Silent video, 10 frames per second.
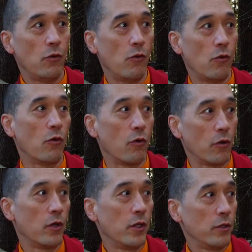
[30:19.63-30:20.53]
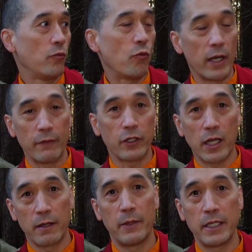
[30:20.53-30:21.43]
or whatever
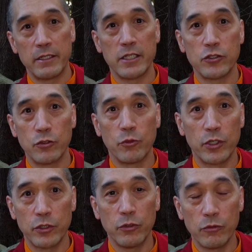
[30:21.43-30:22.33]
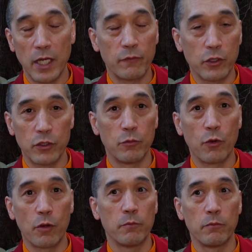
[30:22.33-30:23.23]
kind of meditation you want to do, I've got no
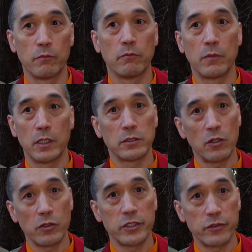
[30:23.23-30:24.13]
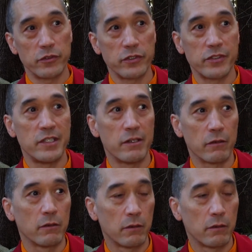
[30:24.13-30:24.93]
problem, as long as you're sincere.